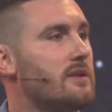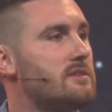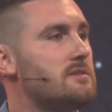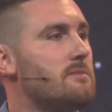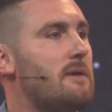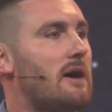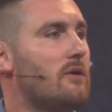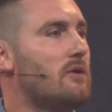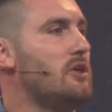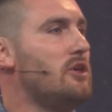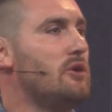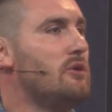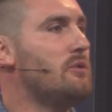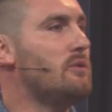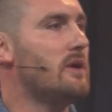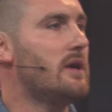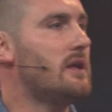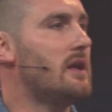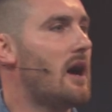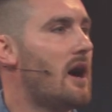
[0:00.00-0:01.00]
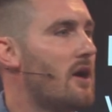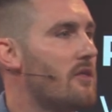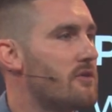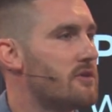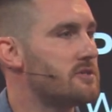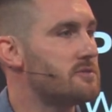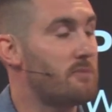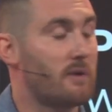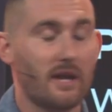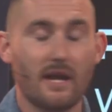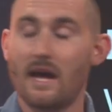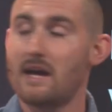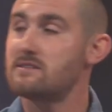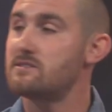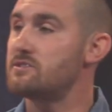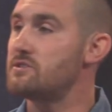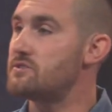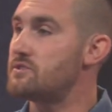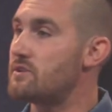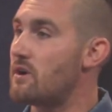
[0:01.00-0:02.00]
It's about you and others, but it
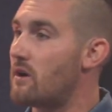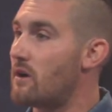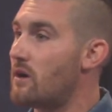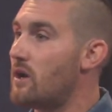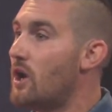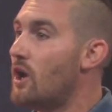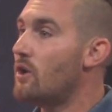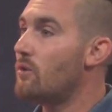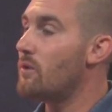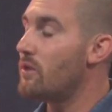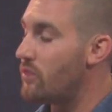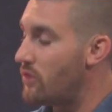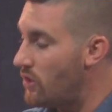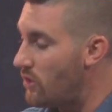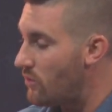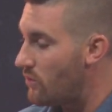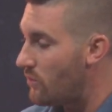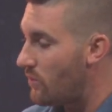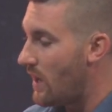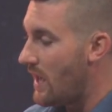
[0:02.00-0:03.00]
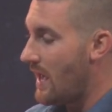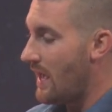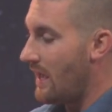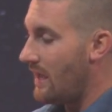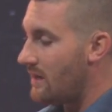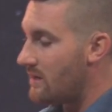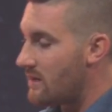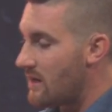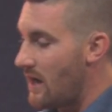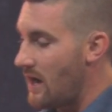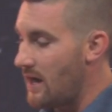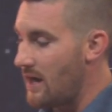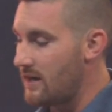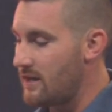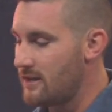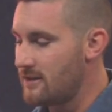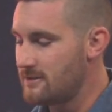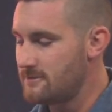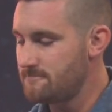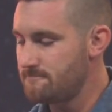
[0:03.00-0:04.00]
has to start with you and God.